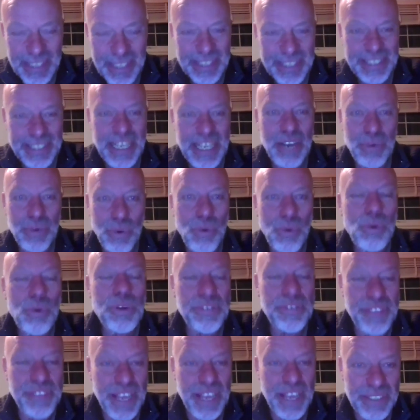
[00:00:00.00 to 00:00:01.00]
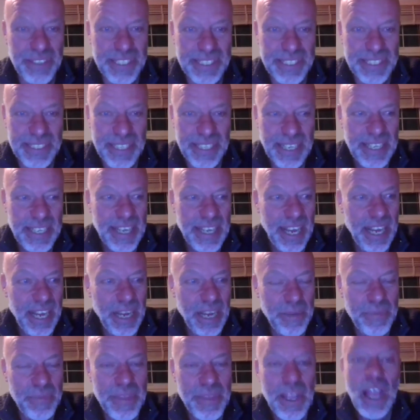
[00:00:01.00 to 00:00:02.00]
So all of those.
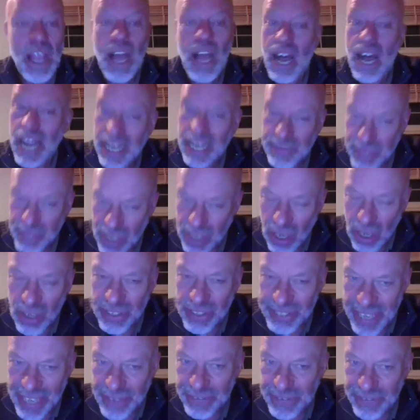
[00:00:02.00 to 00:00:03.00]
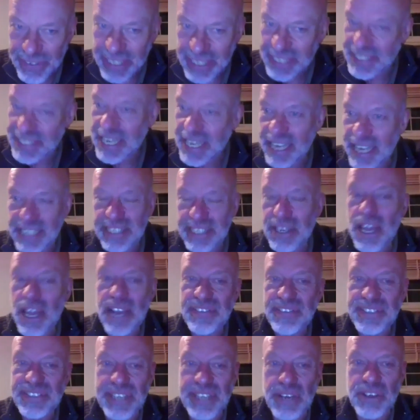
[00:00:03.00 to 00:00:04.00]
I can't definitely say it's
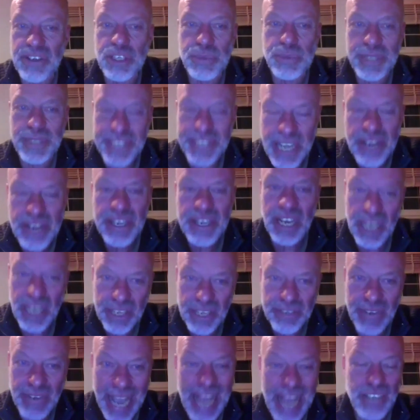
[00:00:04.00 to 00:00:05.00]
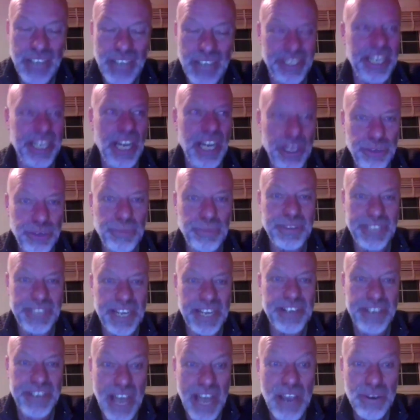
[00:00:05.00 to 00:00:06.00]
lifestyle, because we don't actually
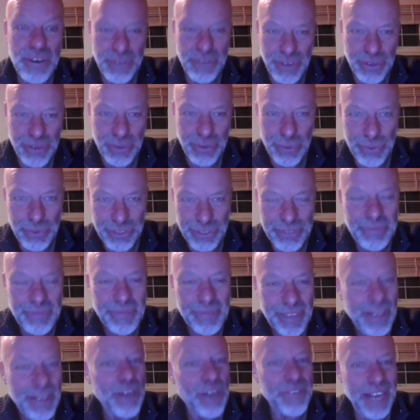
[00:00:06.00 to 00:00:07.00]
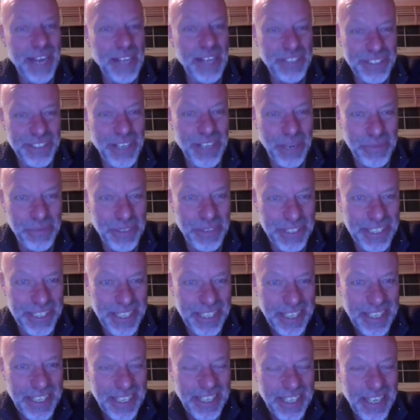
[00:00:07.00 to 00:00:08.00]
100% know the cause of
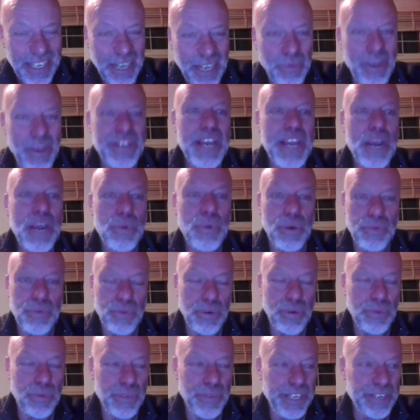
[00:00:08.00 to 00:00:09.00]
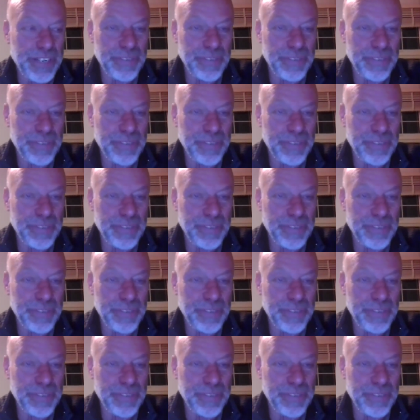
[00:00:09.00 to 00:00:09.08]
Alzheimer's. We know what we